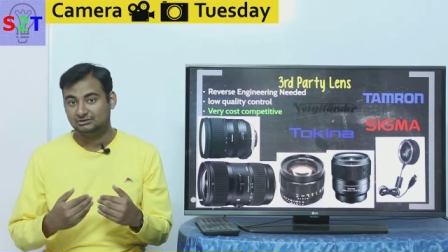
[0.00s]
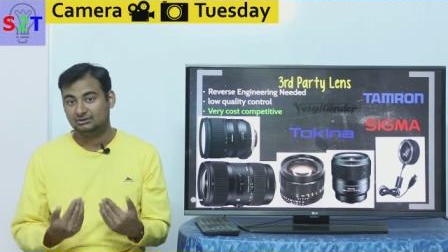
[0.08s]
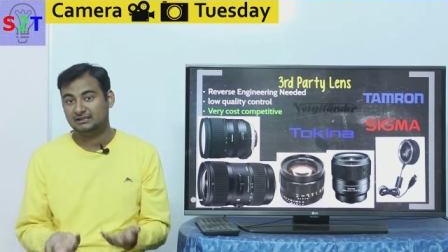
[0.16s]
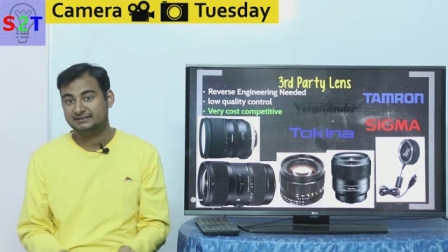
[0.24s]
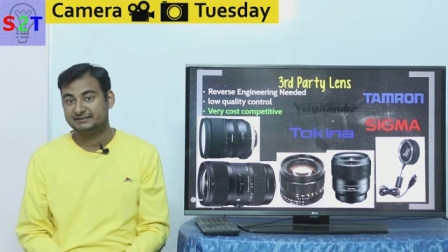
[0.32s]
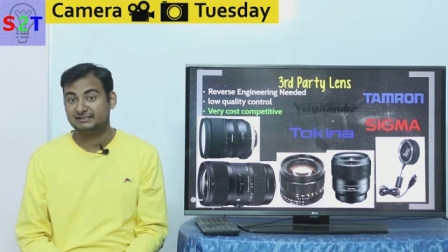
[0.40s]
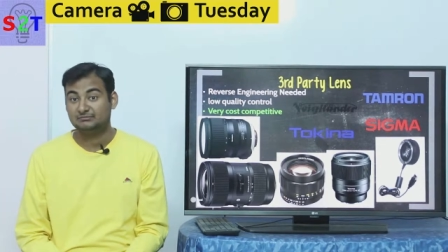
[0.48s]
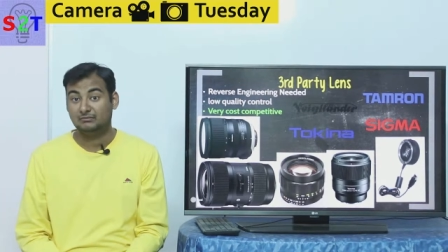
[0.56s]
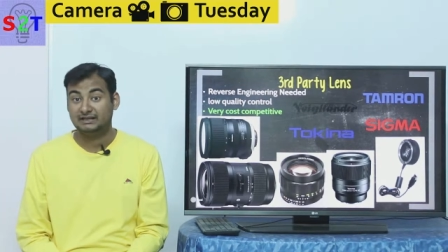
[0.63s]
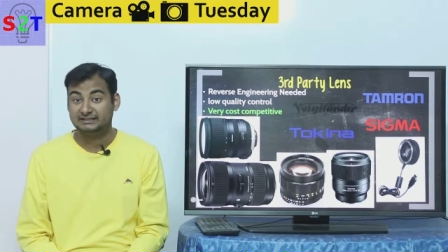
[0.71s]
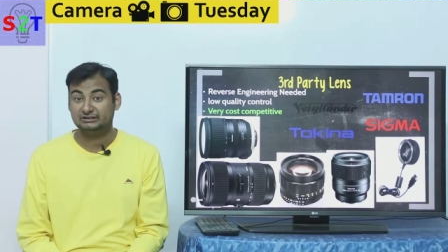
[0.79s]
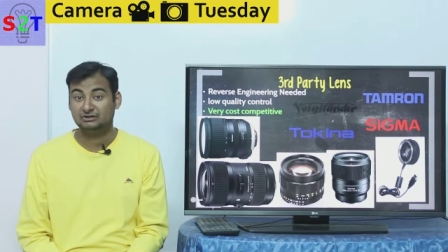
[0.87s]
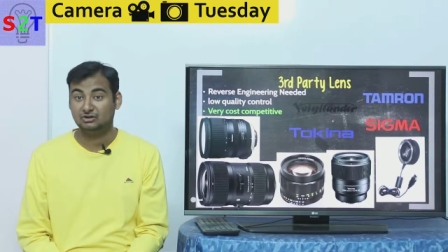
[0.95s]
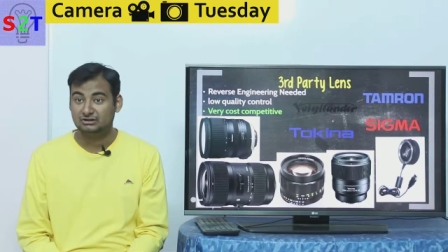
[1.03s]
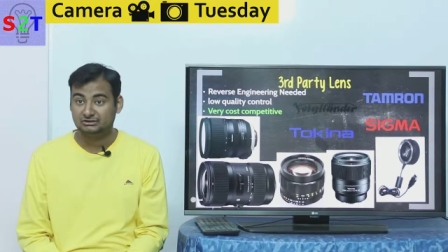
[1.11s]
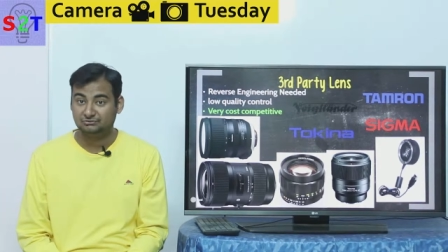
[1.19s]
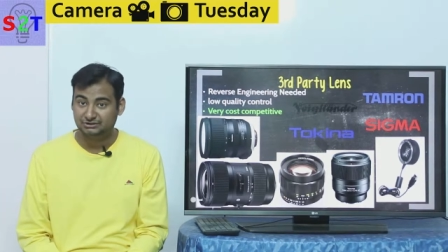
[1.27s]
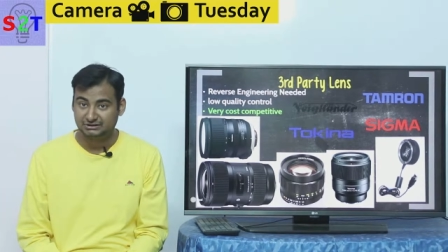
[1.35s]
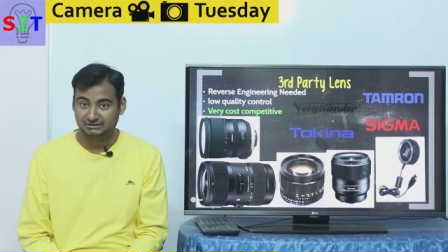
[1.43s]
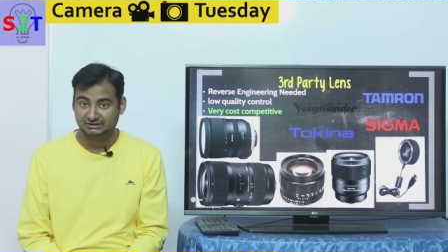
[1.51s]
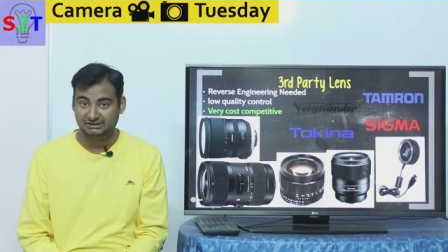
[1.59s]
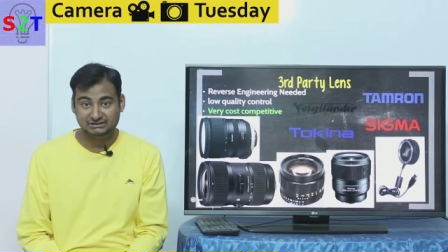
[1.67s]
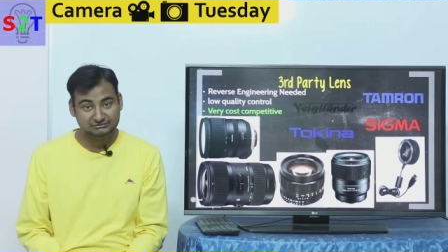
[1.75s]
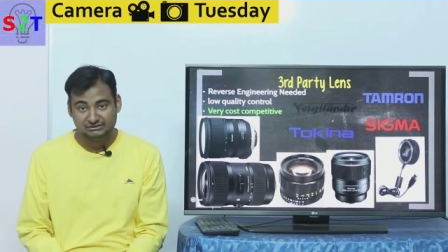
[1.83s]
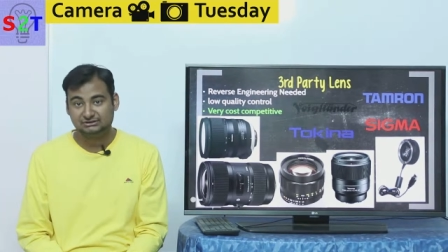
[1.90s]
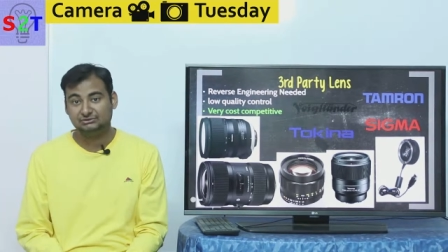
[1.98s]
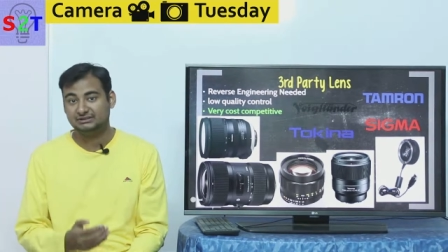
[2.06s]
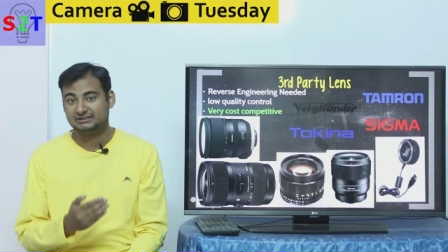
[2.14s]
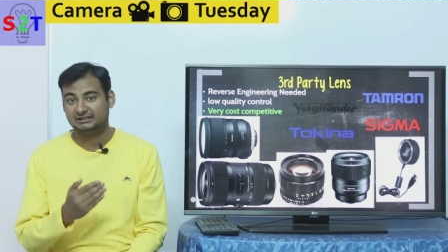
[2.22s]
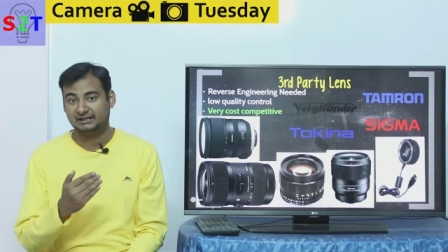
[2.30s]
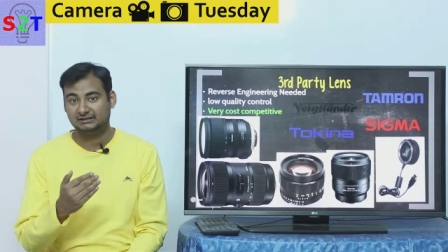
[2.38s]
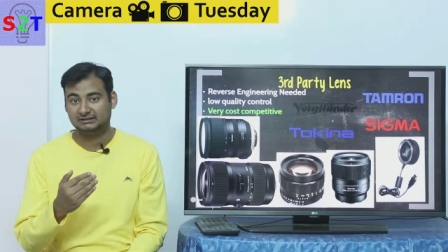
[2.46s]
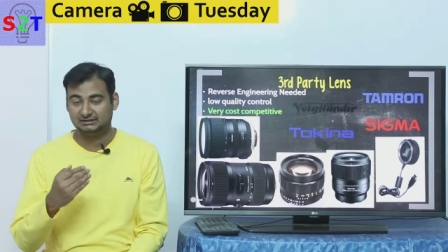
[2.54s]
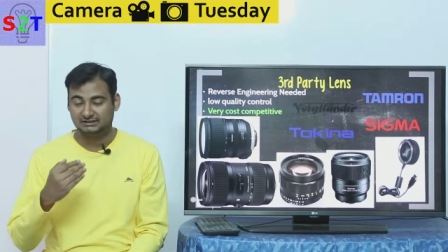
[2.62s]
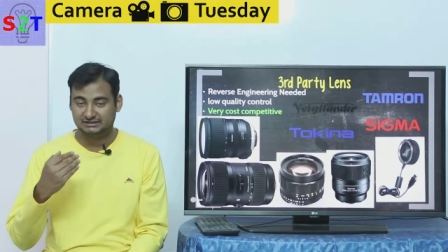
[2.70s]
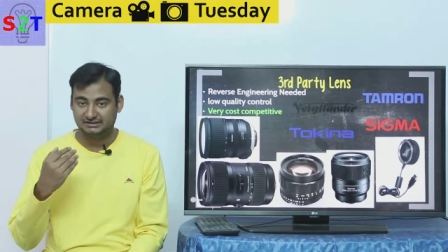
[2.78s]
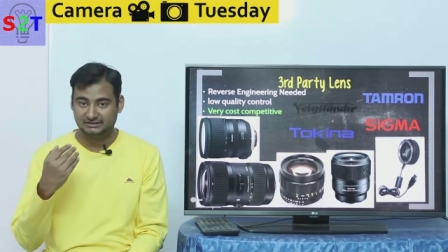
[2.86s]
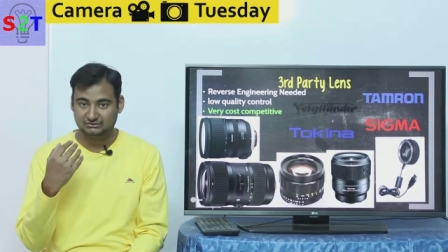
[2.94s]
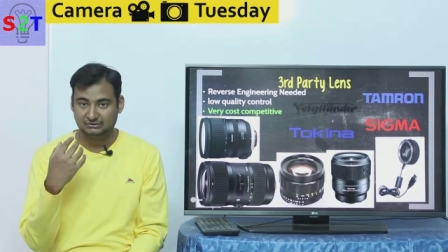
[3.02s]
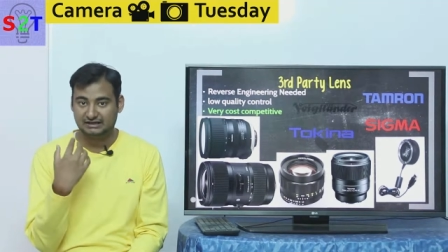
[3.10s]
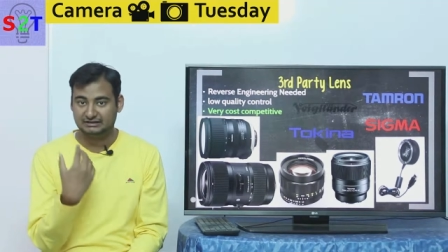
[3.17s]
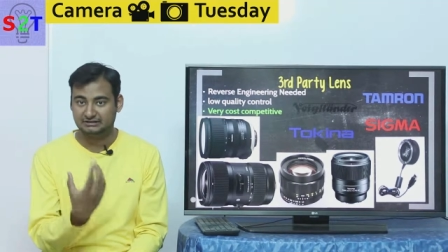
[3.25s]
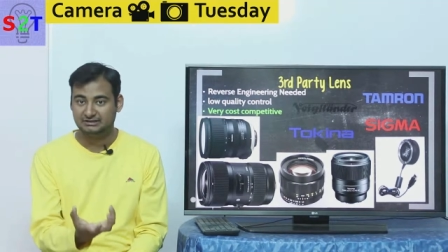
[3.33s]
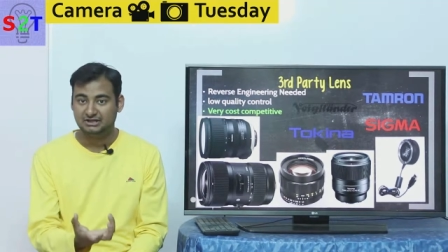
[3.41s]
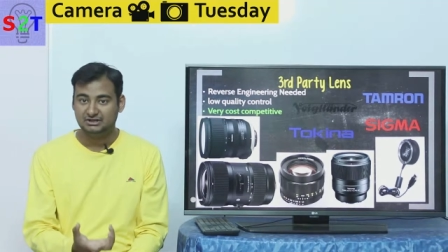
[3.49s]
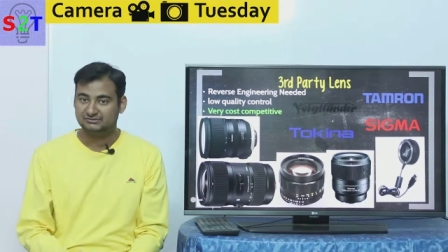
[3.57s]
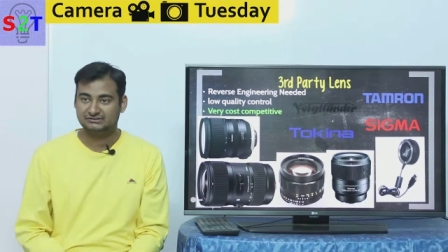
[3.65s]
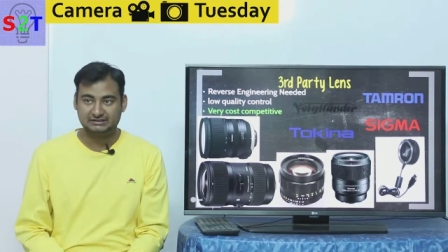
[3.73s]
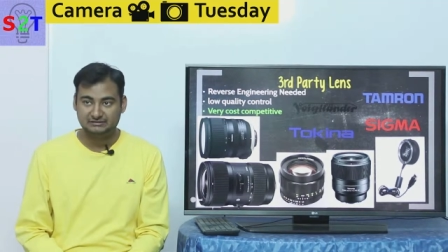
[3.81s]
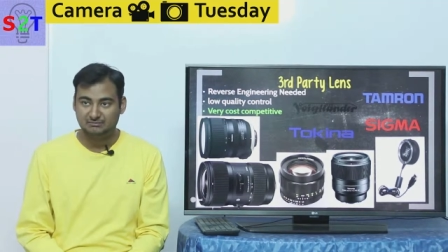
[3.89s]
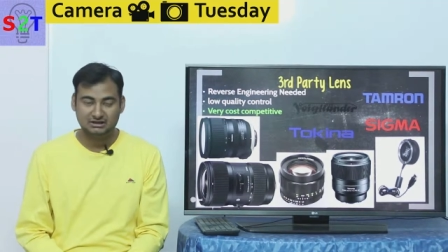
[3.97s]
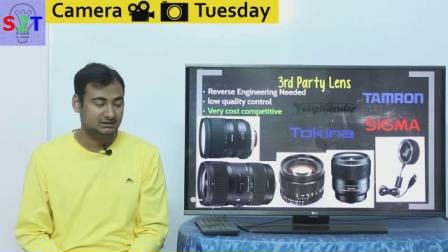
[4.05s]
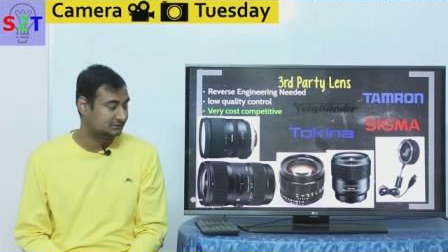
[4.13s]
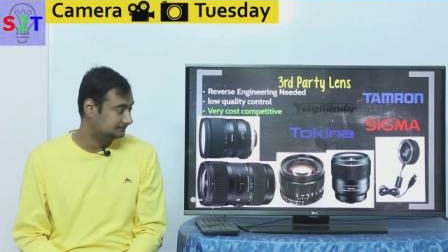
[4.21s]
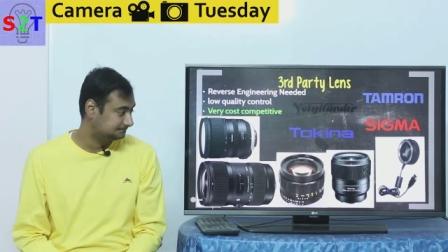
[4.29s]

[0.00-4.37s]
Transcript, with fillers: your lenses might not work even though it's like uh, let's say you had a sigma